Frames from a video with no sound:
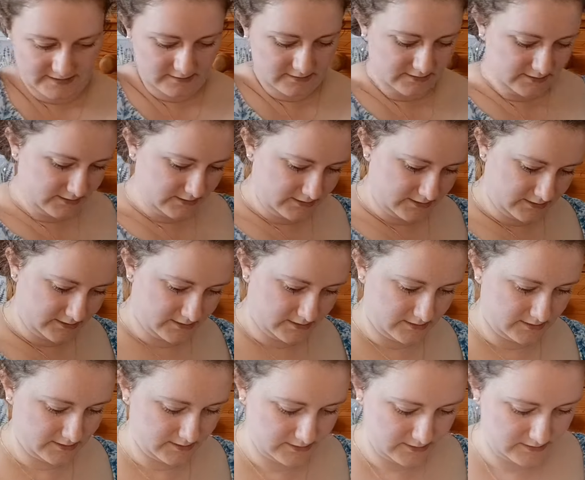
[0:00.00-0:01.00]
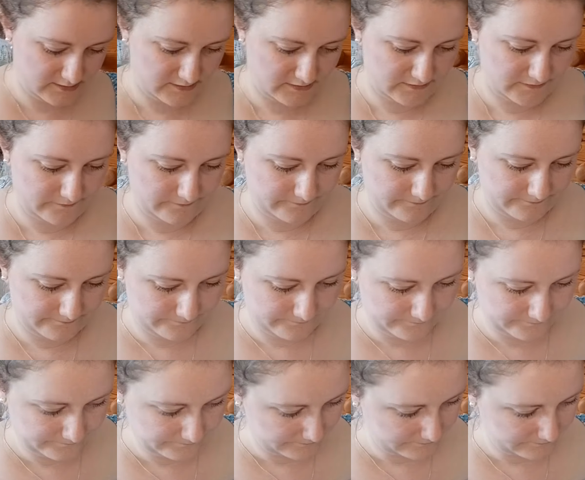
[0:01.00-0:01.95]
(no one is talking)